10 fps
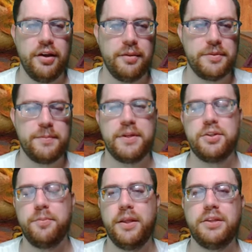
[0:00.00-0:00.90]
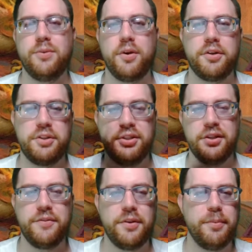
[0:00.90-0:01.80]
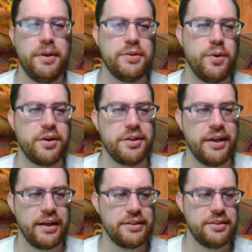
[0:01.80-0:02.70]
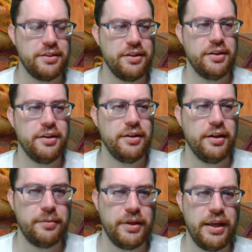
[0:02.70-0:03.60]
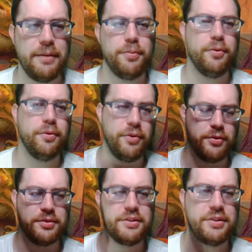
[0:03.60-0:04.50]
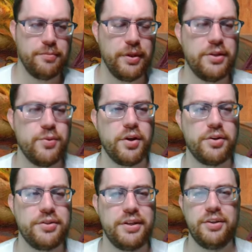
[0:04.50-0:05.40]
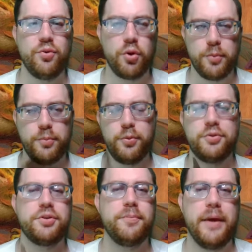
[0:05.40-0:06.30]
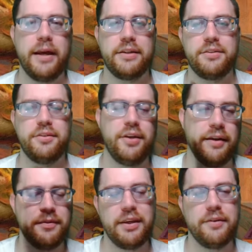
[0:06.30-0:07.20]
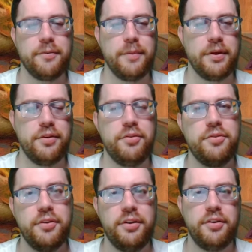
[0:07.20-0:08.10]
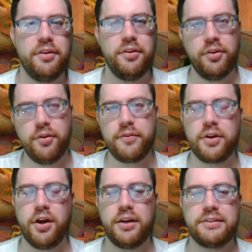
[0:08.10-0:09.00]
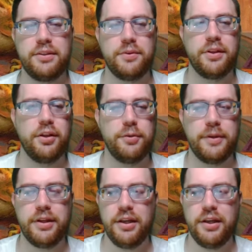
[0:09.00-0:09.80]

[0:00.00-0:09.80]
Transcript: special Planeswalkers just for the Planeswalker decks. You can't pull those Planeswalkers in normal booster packs. You have to get them from here. Usually they're a little overcosted with a little bit